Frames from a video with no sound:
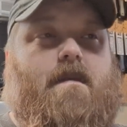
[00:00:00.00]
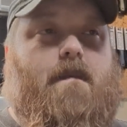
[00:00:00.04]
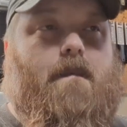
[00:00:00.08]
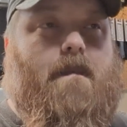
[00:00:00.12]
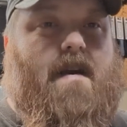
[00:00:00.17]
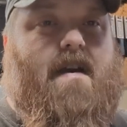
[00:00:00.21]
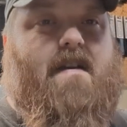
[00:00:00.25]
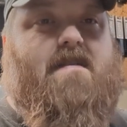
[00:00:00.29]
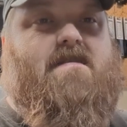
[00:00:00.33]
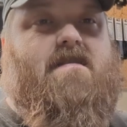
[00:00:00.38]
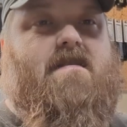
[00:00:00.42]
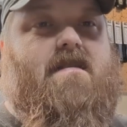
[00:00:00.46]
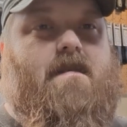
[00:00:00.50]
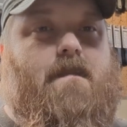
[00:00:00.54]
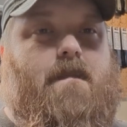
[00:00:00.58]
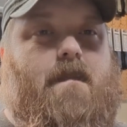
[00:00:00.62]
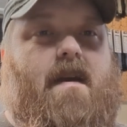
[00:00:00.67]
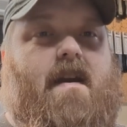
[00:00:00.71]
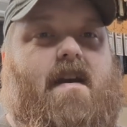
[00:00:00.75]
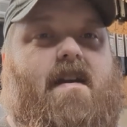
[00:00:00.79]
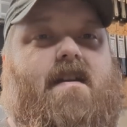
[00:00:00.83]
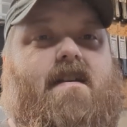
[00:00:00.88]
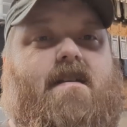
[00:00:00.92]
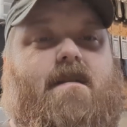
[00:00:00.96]
the best of
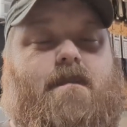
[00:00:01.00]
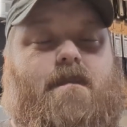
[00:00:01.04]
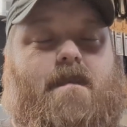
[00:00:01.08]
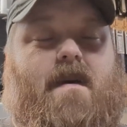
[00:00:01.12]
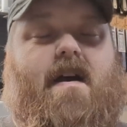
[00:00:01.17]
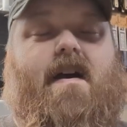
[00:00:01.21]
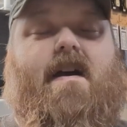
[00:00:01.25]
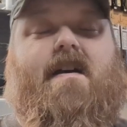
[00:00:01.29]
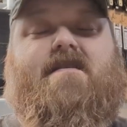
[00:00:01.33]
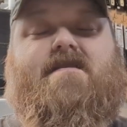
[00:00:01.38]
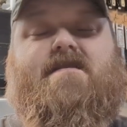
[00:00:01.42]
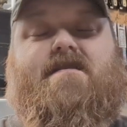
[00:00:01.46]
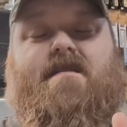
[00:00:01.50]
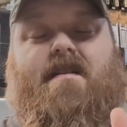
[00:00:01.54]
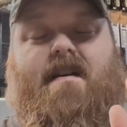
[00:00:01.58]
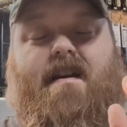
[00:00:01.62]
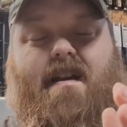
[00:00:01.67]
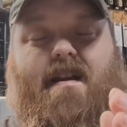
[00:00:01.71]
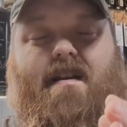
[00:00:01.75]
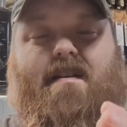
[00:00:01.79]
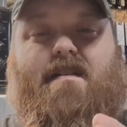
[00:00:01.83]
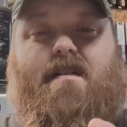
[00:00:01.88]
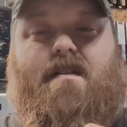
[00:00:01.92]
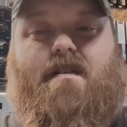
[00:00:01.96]
the best
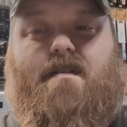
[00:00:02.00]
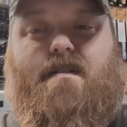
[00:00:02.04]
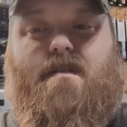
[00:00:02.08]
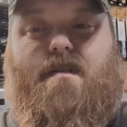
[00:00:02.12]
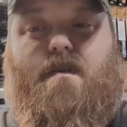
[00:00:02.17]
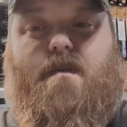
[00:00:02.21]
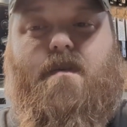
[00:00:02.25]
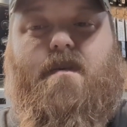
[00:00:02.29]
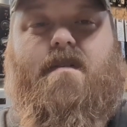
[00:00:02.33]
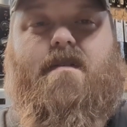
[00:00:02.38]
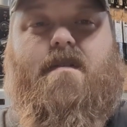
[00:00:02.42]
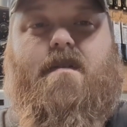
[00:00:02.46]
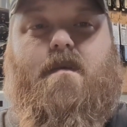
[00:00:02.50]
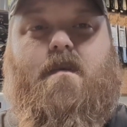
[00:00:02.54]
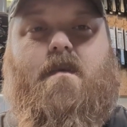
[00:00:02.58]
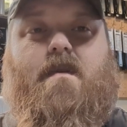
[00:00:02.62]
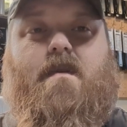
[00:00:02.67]
and you're doing the